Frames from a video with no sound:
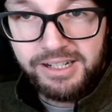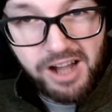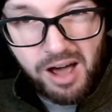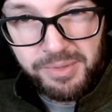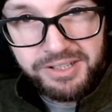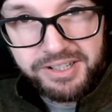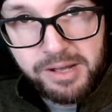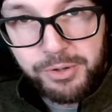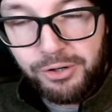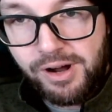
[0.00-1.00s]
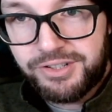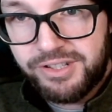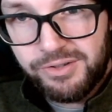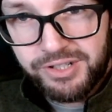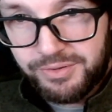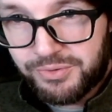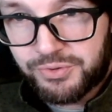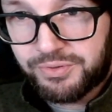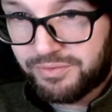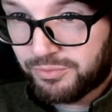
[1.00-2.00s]
common to come across those. And it
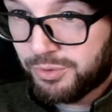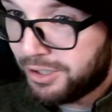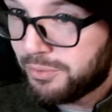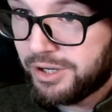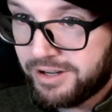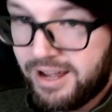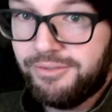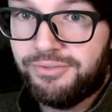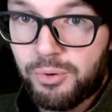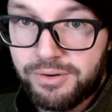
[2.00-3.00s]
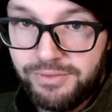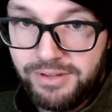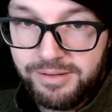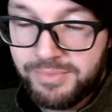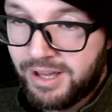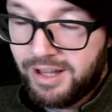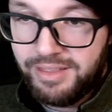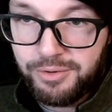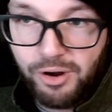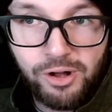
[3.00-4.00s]
was really weird to have 4 of them.
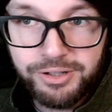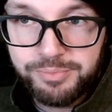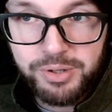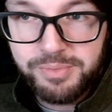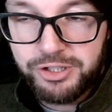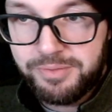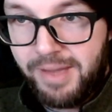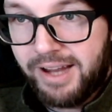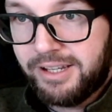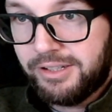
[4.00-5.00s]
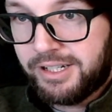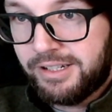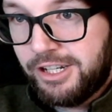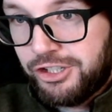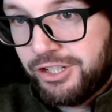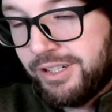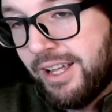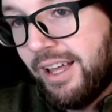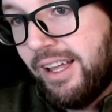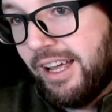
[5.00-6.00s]
They were all in pretty much immaculate condition.
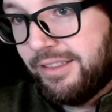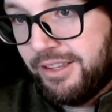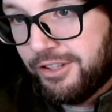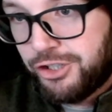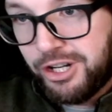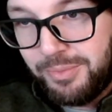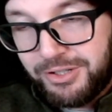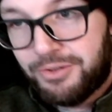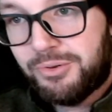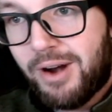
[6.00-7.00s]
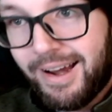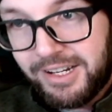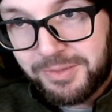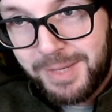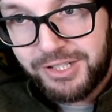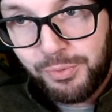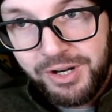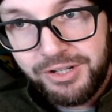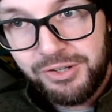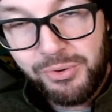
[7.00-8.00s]
And then the gentleman to the right is Mace
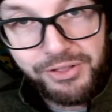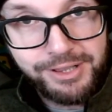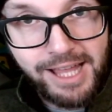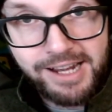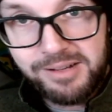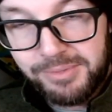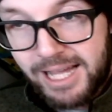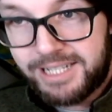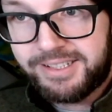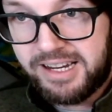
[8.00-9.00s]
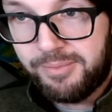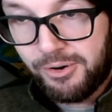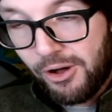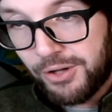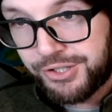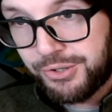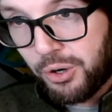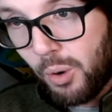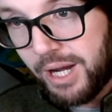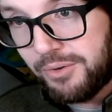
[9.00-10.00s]
Windu with a light-up lightsaber. Also
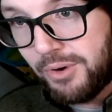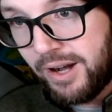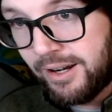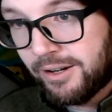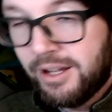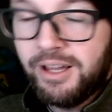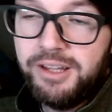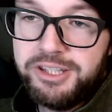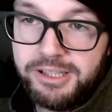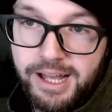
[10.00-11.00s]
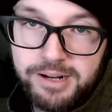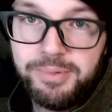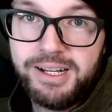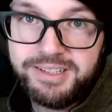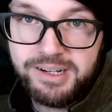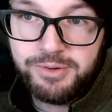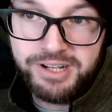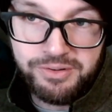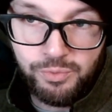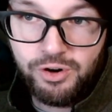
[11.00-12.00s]
quite rare. The light-up lightsaber
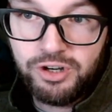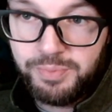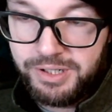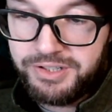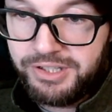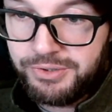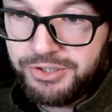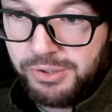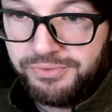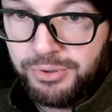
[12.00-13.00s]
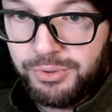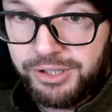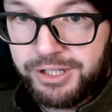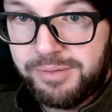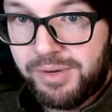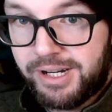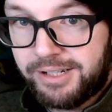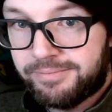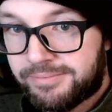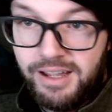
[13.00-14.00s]
didn't work, but it still sold for really good
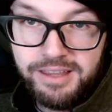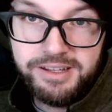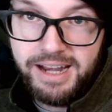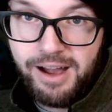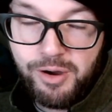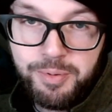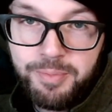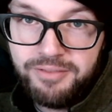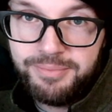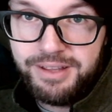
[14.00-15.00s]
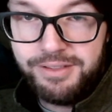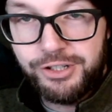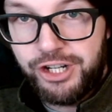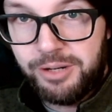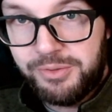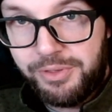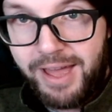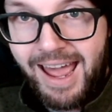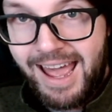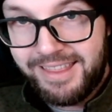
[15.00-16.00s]
money. And then now up above me, the gentleman with the
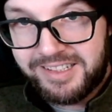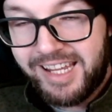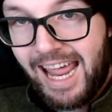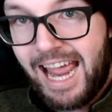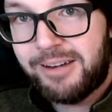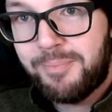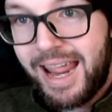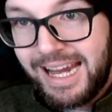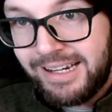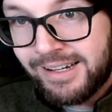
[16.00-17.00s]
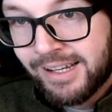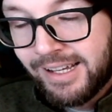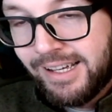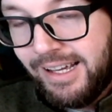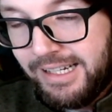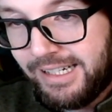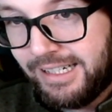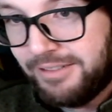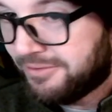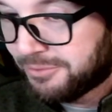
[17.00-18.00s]
hat, that's Cad Bane.
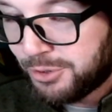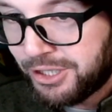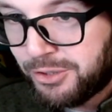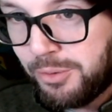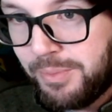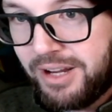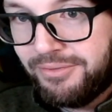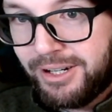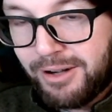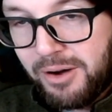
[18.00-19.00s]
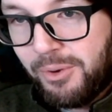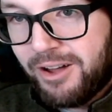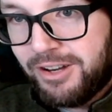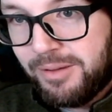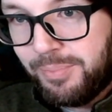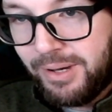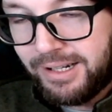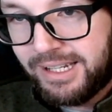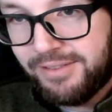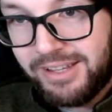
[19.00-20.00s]
Really cool minifigure. I wound up
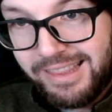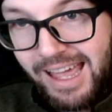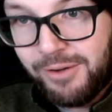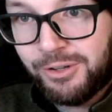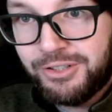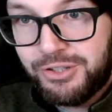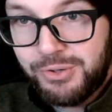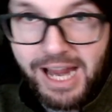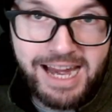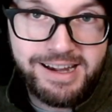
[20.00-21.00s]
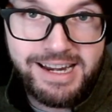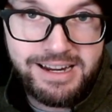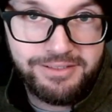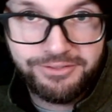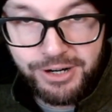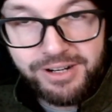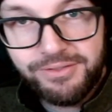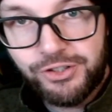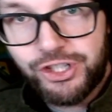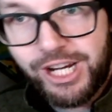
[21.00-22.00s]
giving that one to Andy, friend
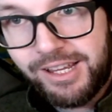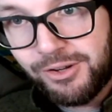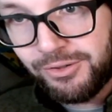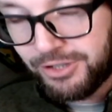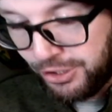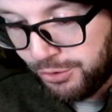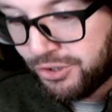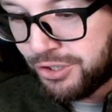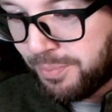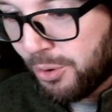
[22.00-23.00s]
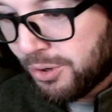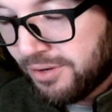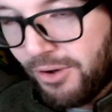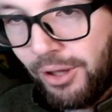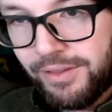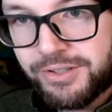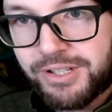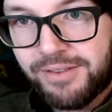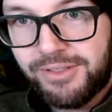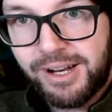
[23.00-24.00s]
of the channel, huge supporter of all of the
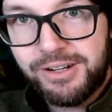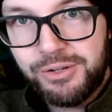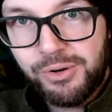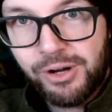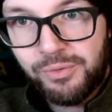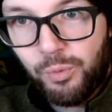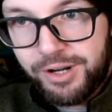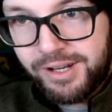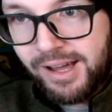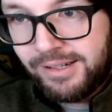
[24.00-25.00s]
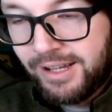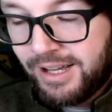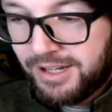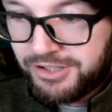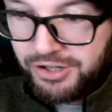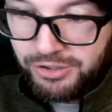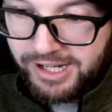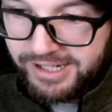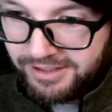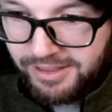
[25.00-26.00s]
stuff that I do on Whatnot. So
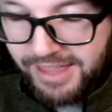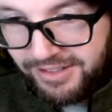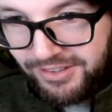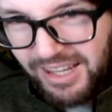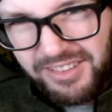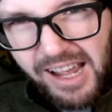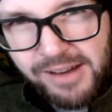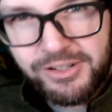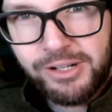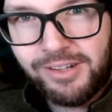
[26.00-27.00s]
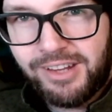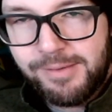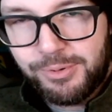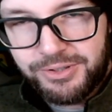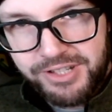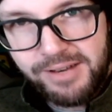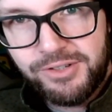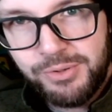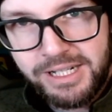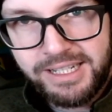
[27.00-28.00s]
that's kind of a good example. Instead of
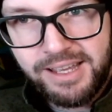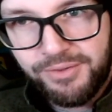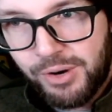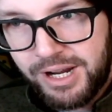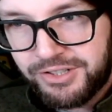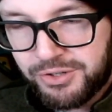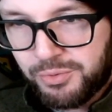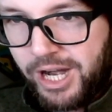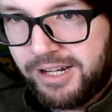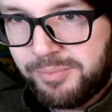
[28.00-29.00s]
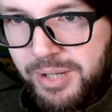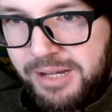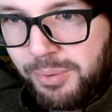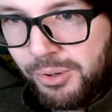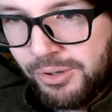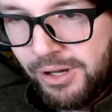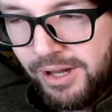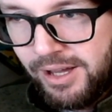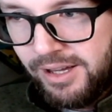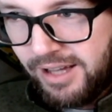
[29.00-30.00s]
doing giveaways to random people,
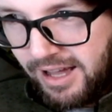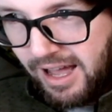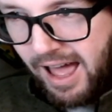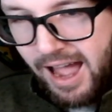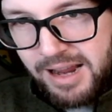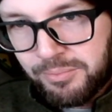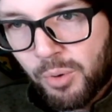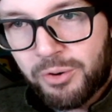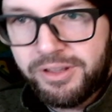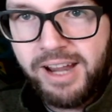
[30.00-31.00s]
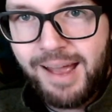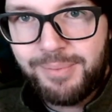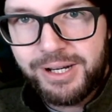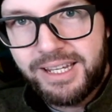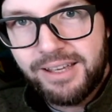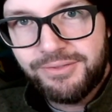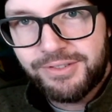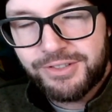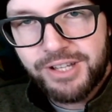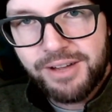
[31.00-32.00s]
I am more than happy to
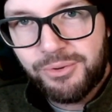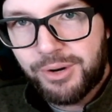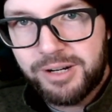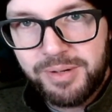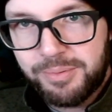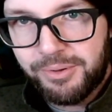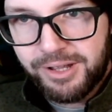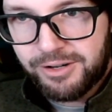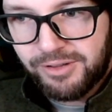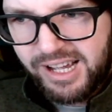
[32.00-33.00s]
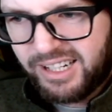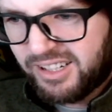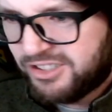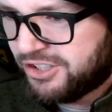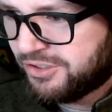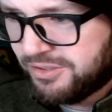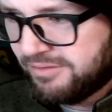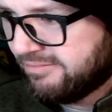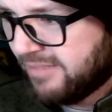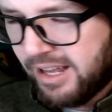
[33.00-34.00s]
give stuff away to people that are just
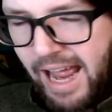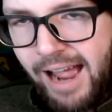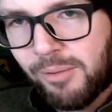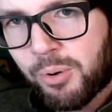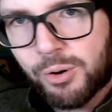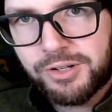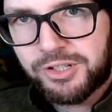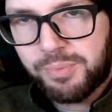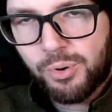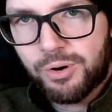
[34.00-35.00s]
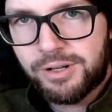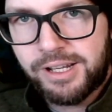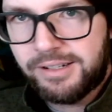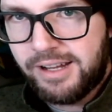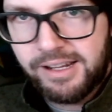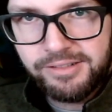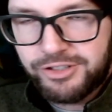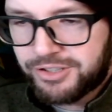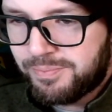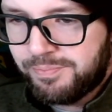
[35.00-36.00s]
an outpouring of support
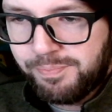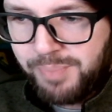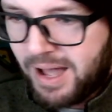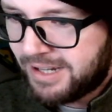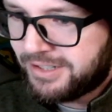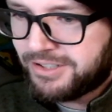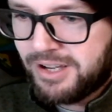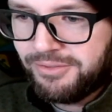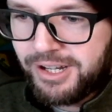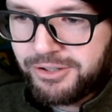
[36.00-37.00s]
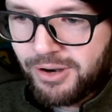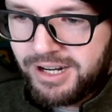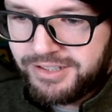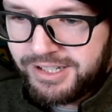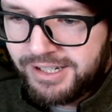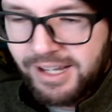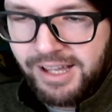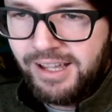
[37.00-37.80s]
and just buying stuff like crazy.